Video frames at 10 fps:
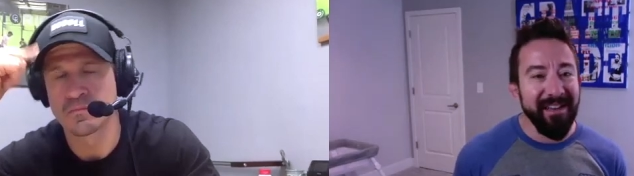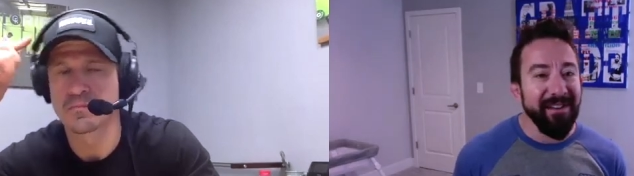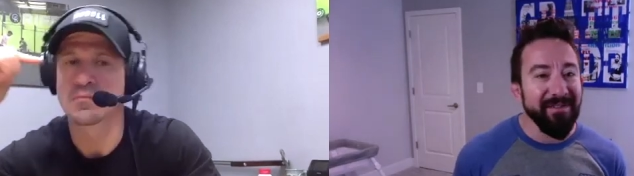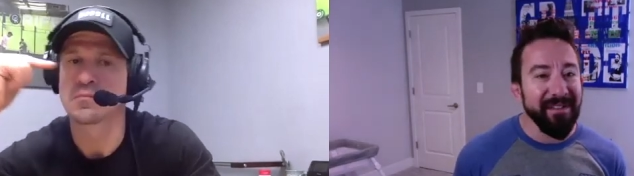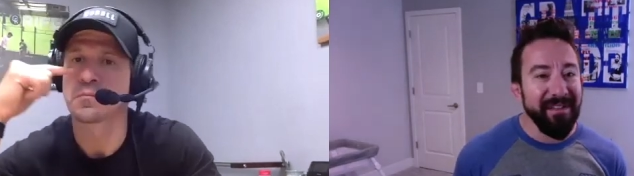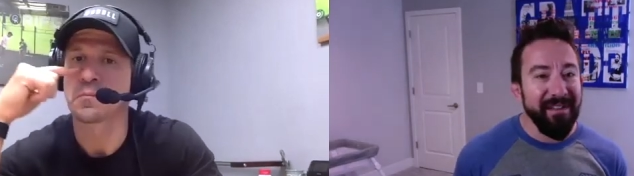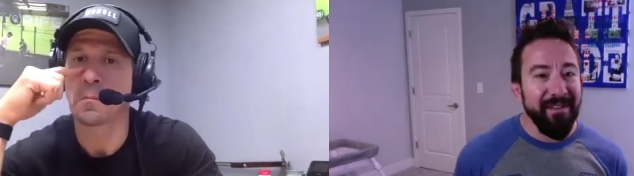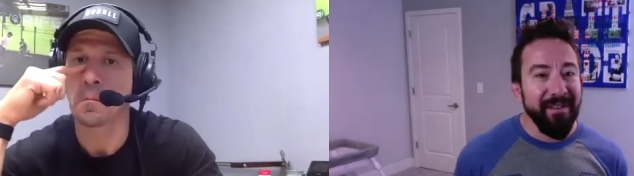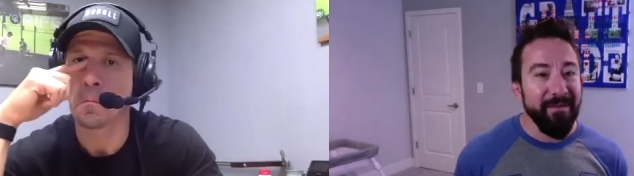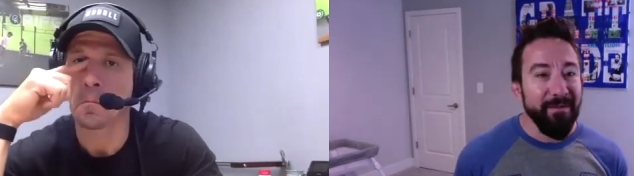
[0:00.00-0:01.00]
Speaker 1: left.
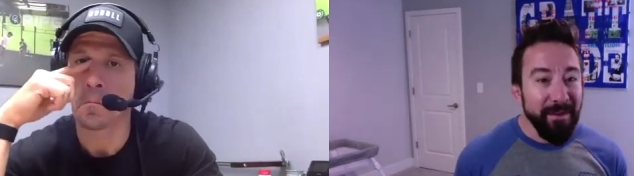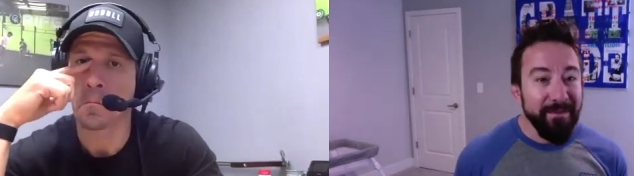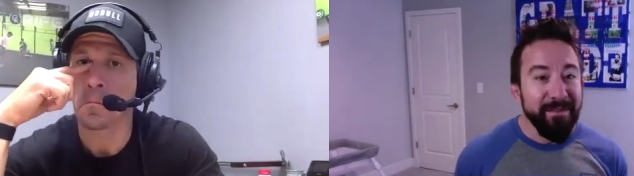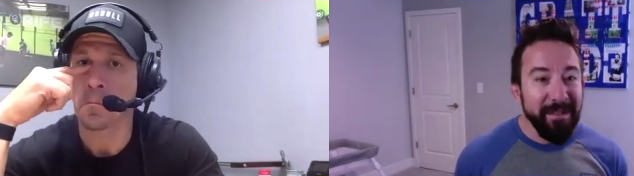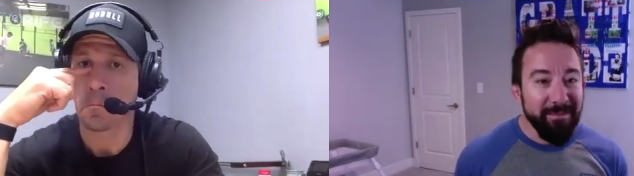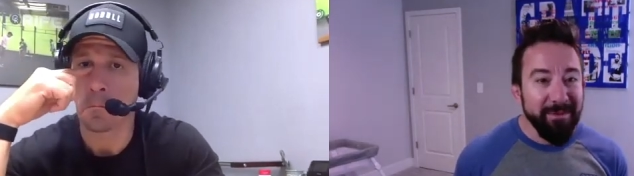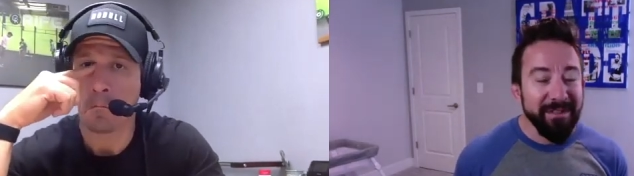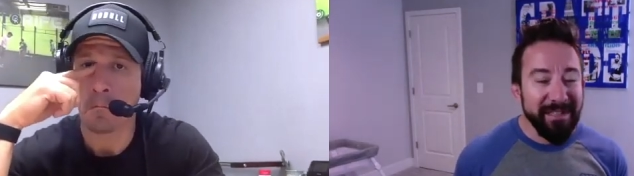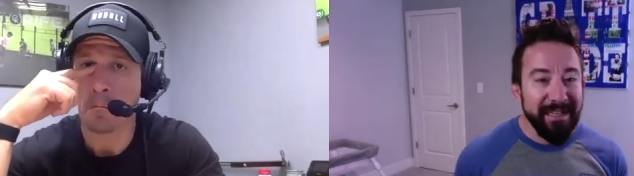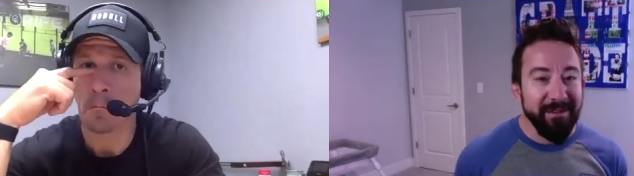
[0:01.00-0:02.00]

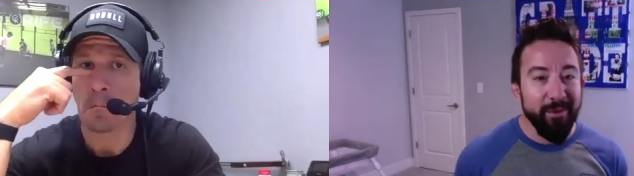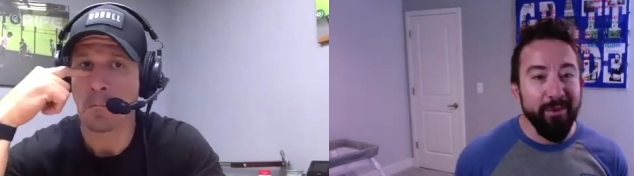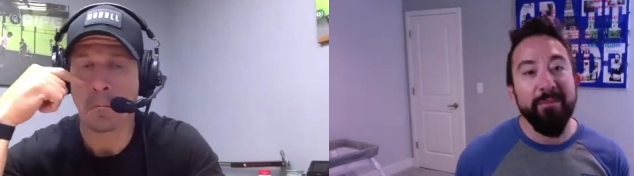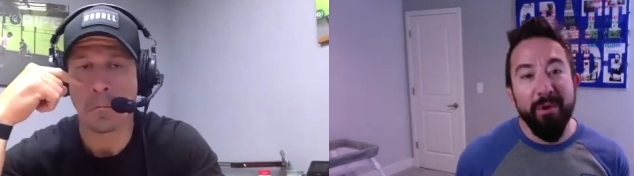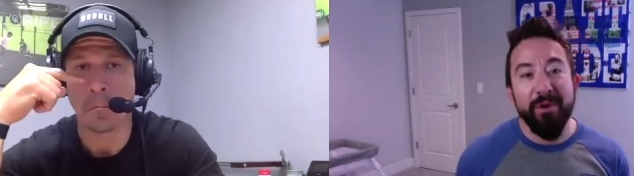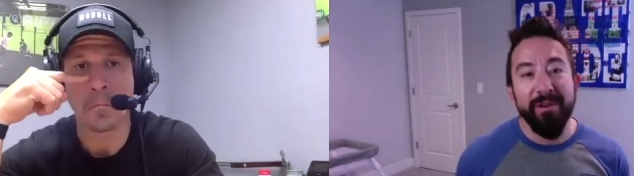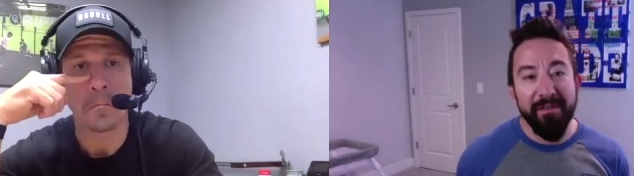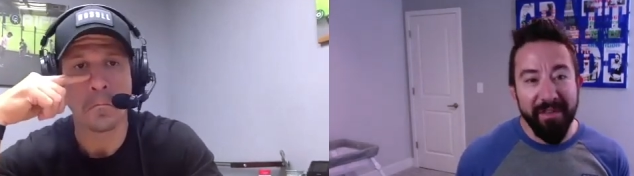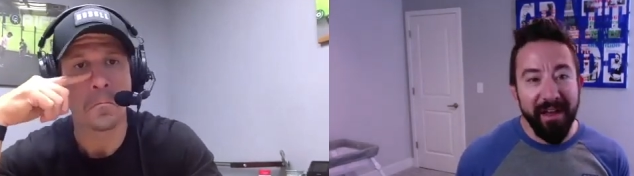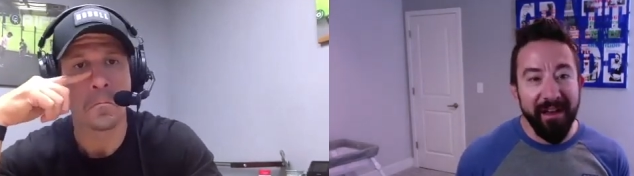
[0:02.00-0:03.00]
50% or more
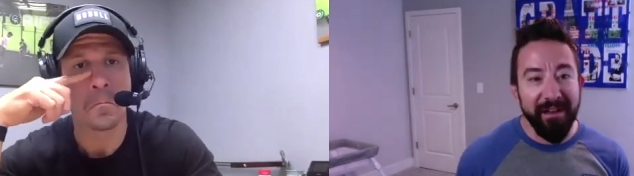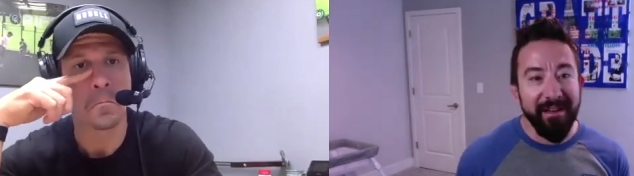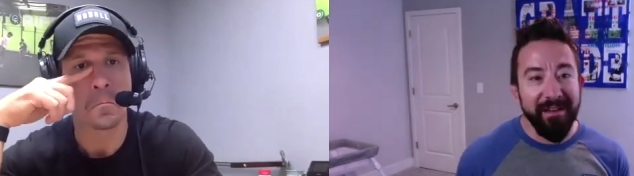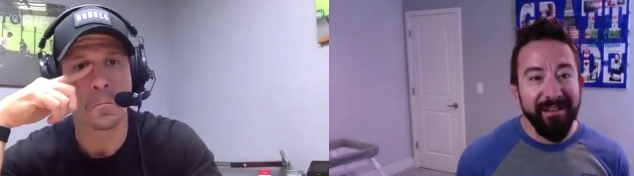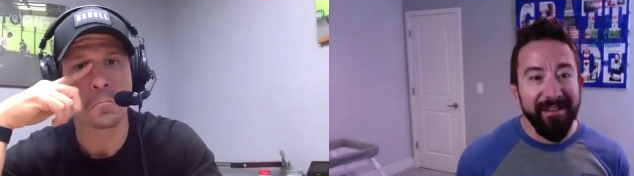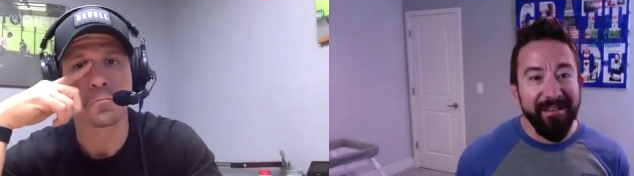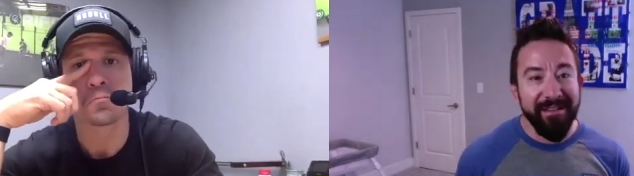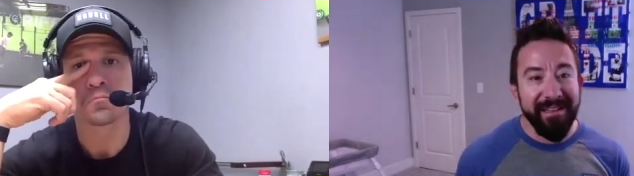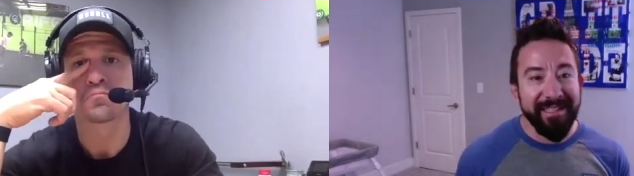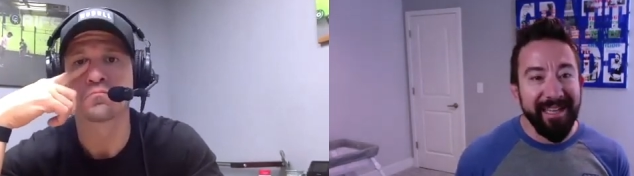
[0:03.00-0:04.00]
of that
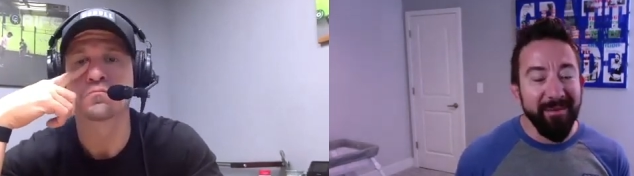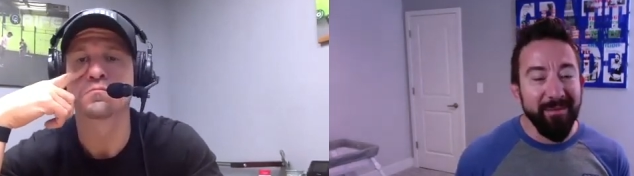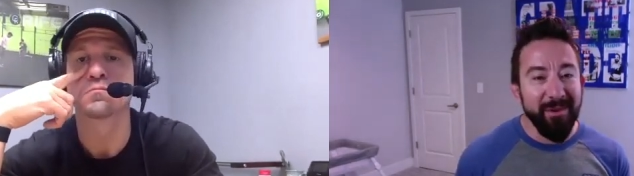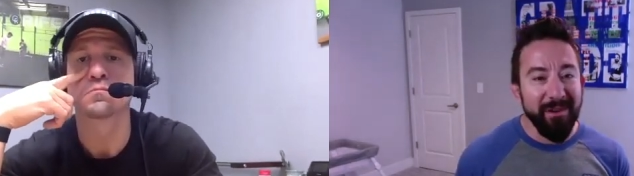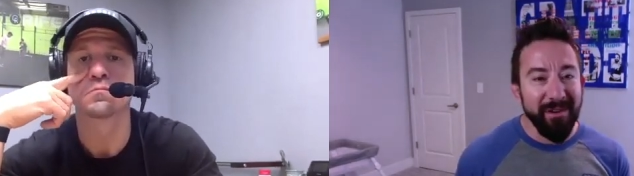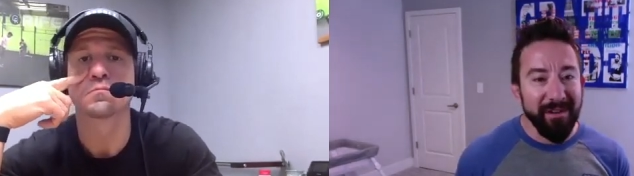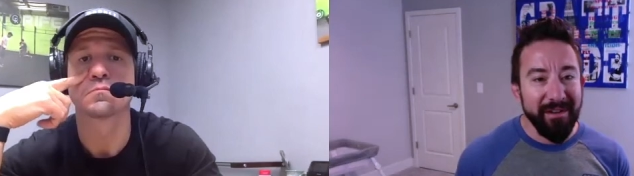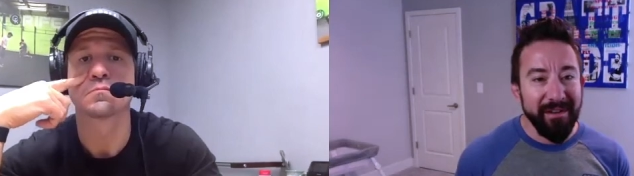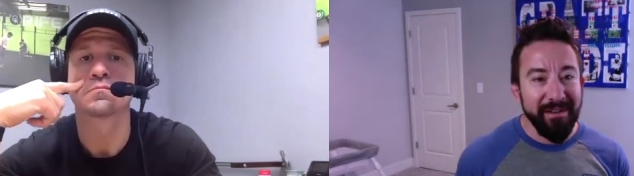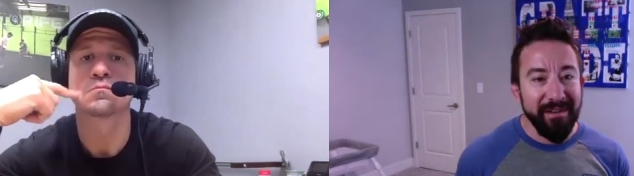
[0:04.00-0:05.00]
is at work.
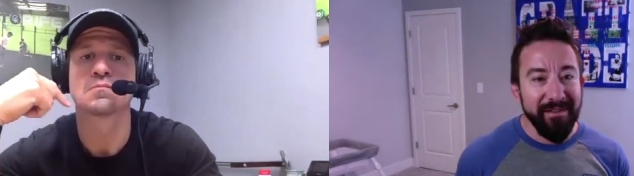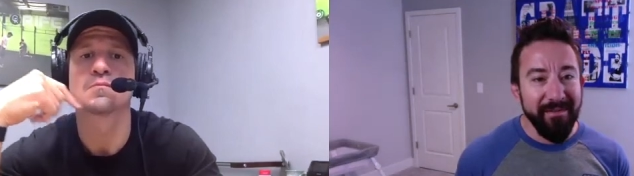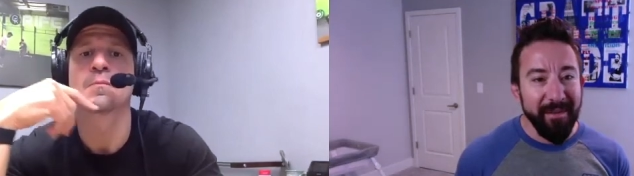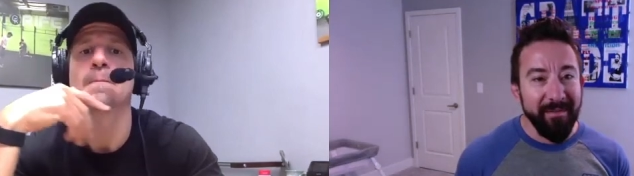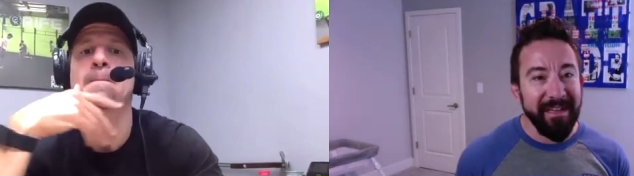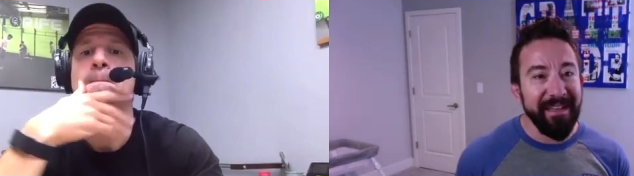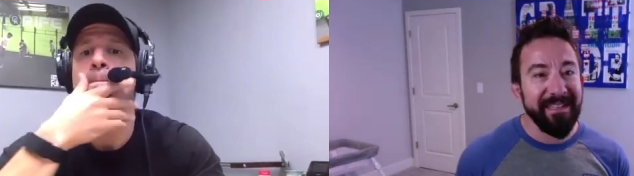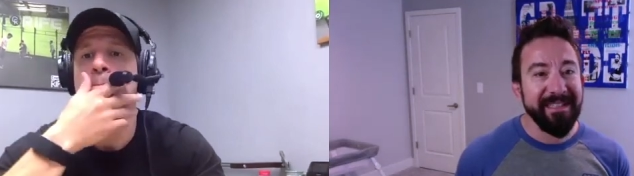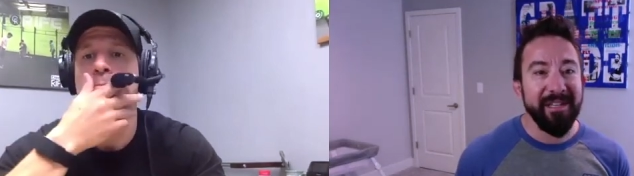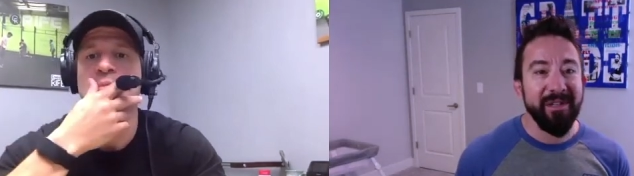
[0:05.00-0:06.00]
I mean, and
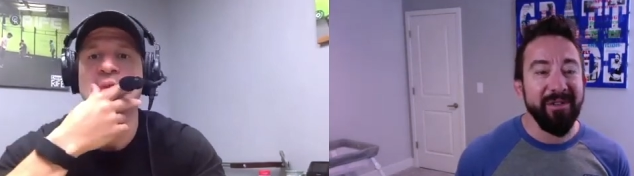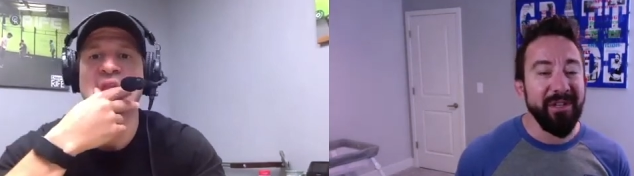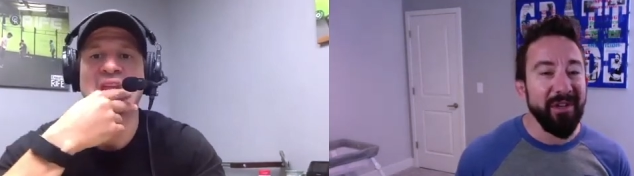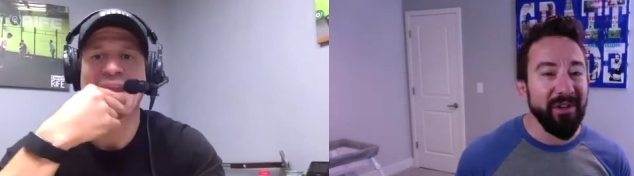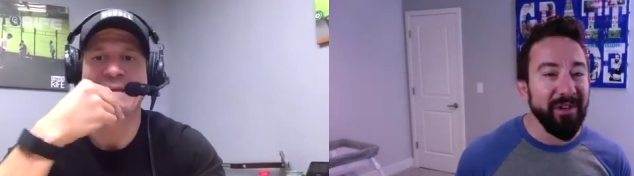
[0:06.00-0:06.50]
that's not including your